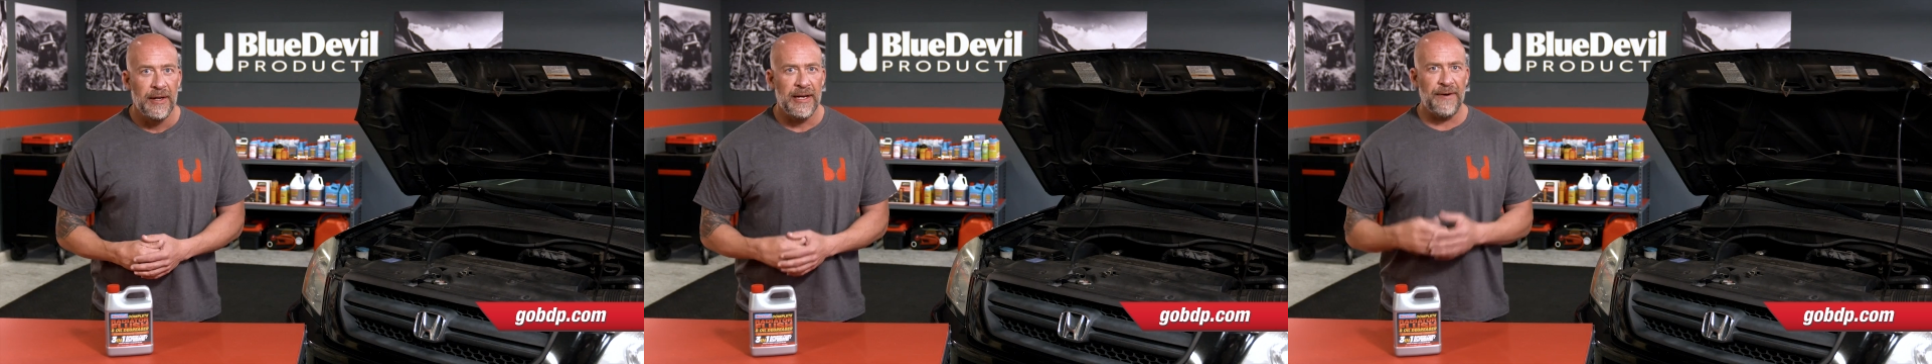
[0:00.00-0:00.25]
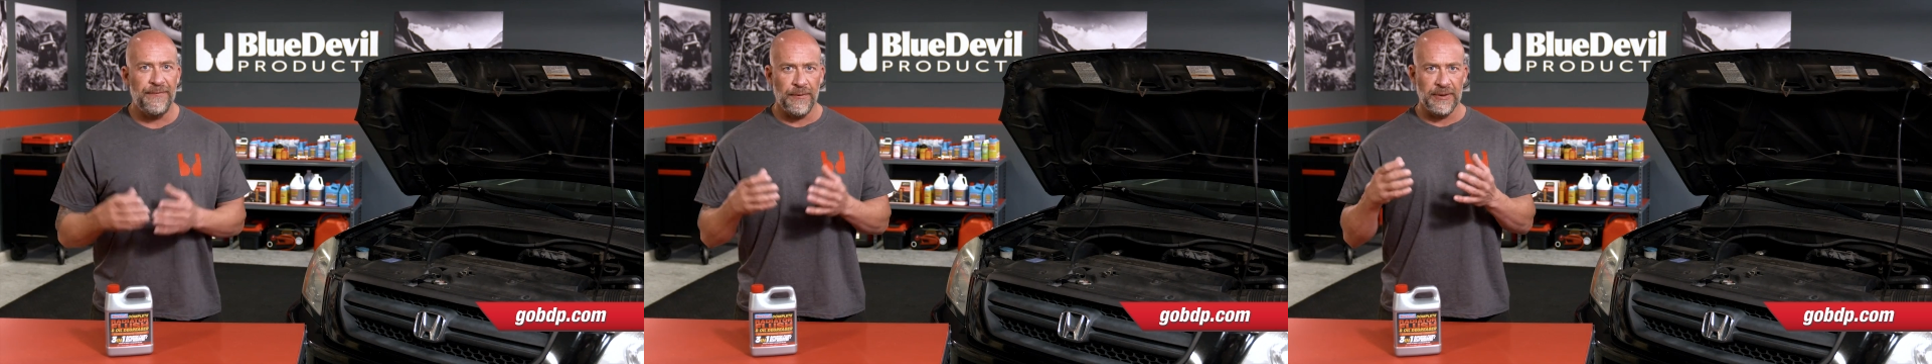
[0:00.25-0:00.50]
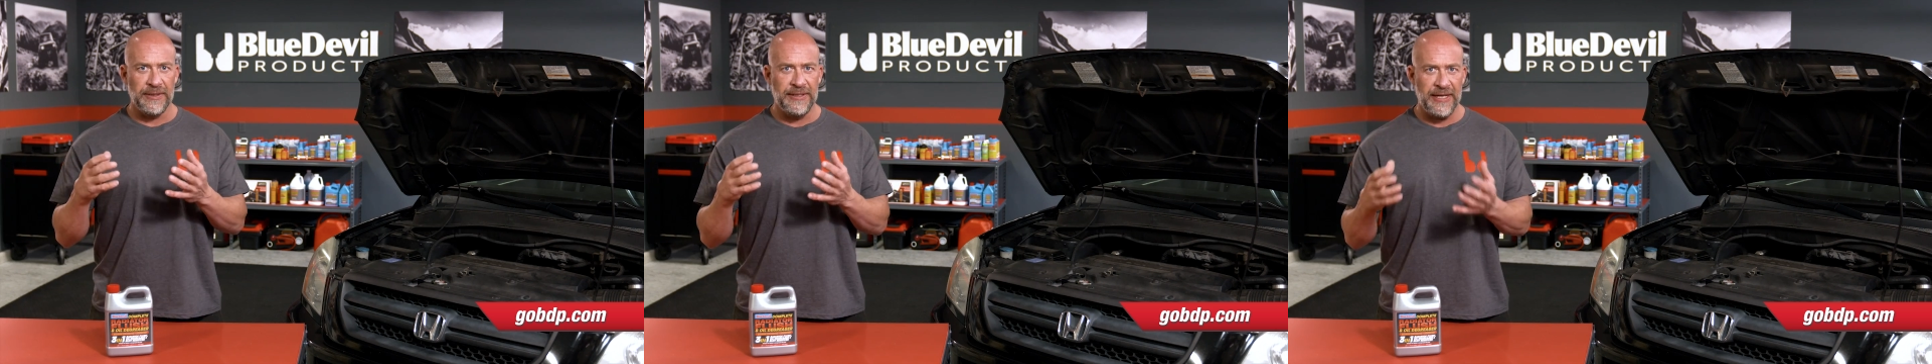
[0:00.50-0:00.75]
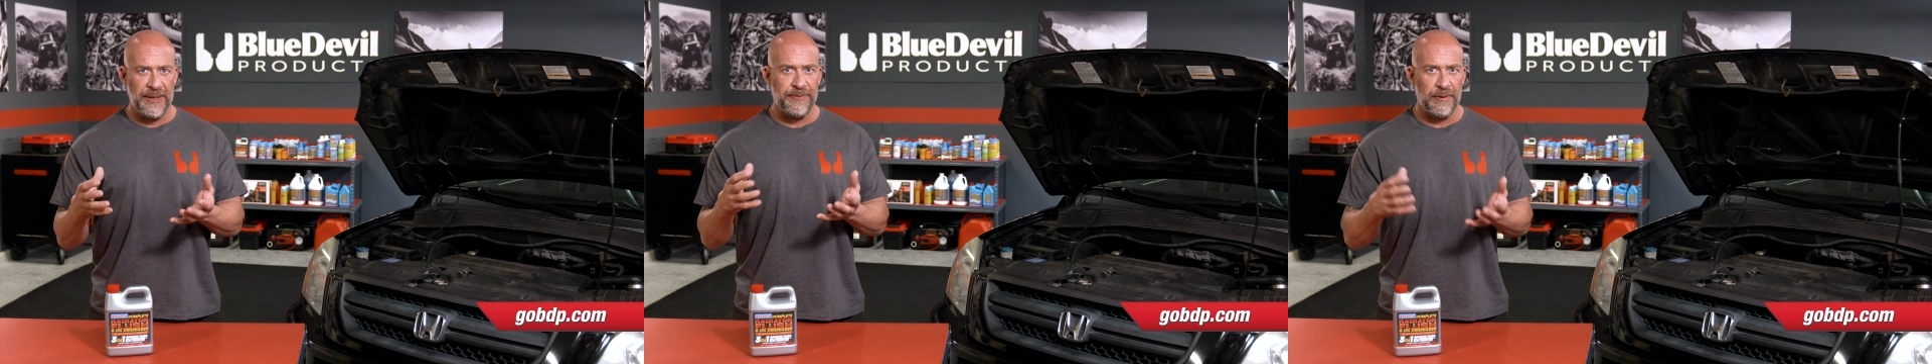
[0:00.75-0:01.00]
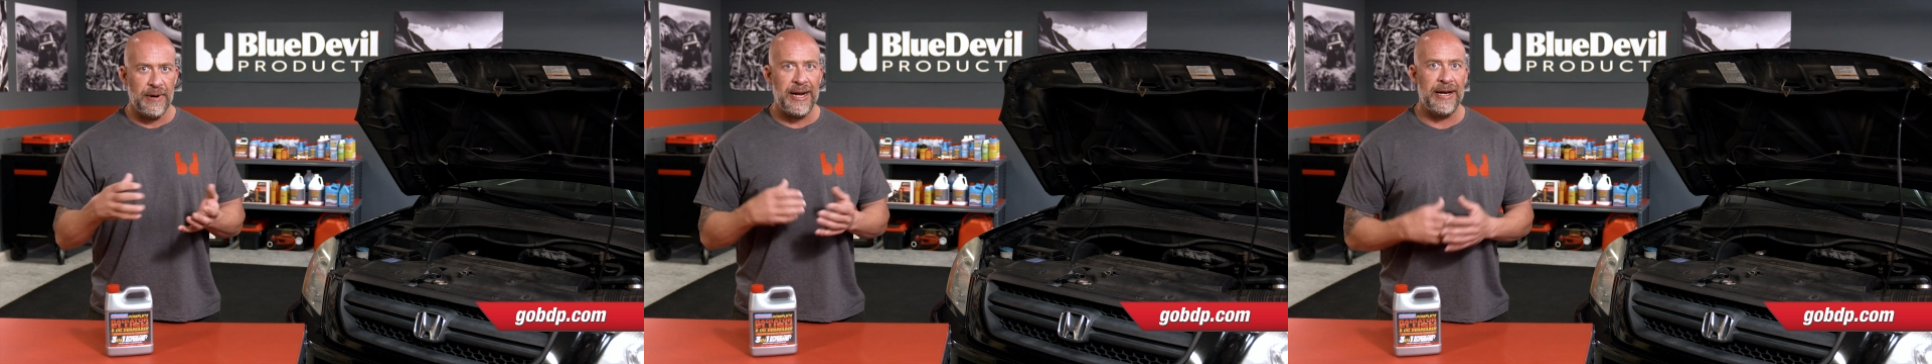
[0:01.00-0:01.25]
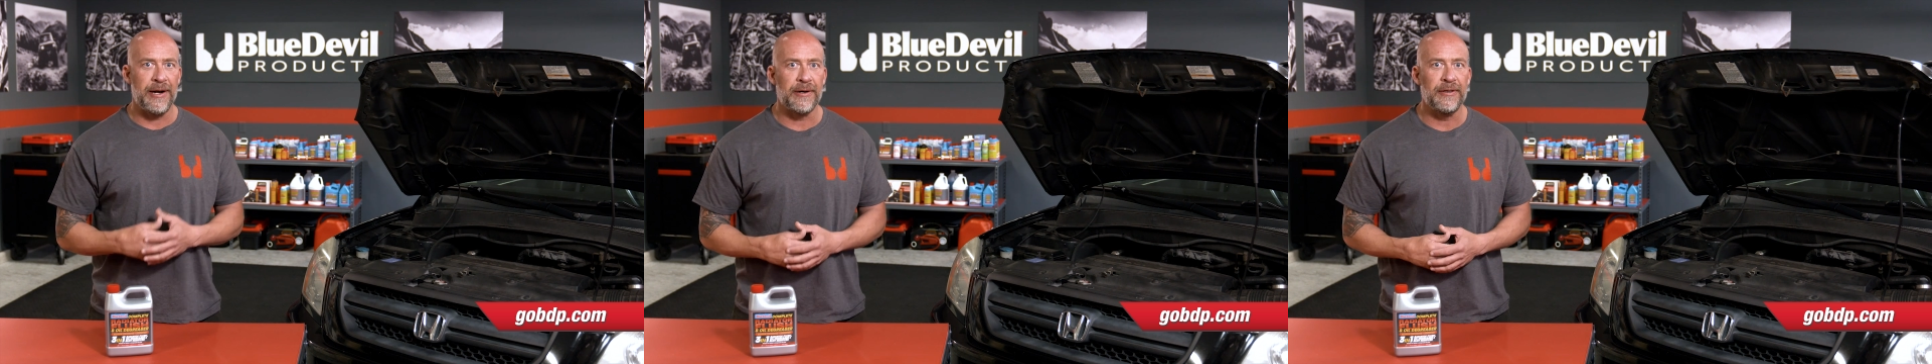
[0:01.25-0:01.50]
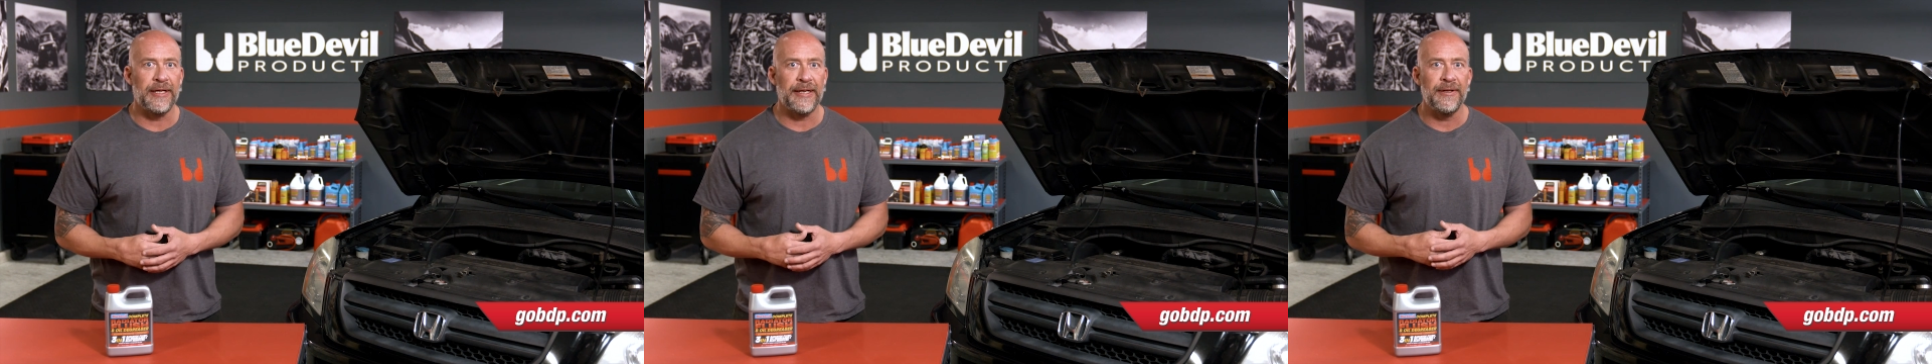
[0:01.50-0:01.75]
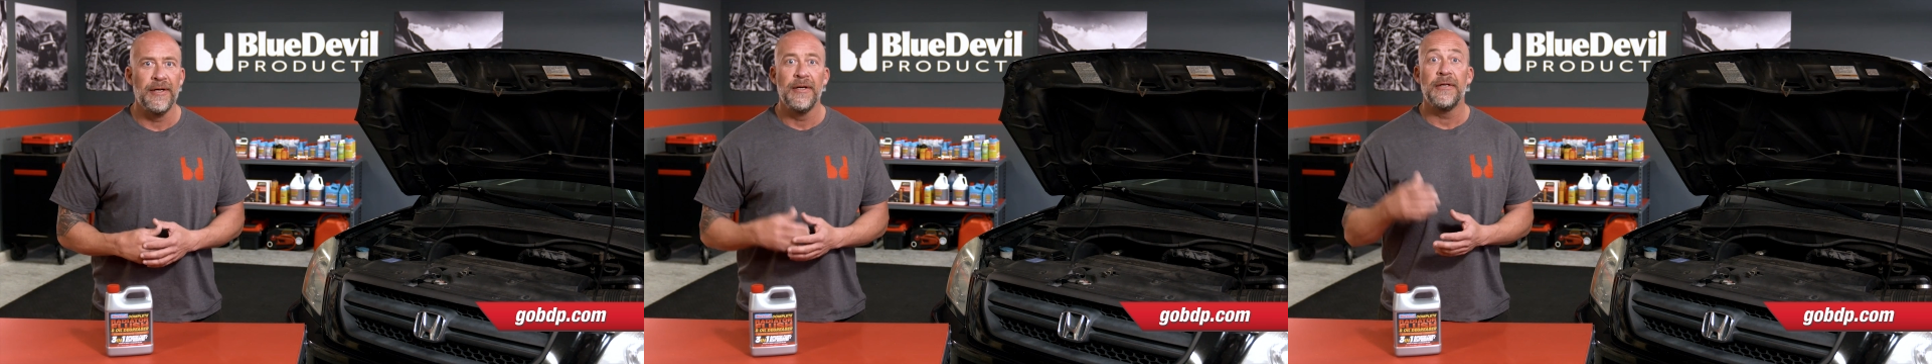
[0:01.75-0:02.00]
Now for deeper radiator clean,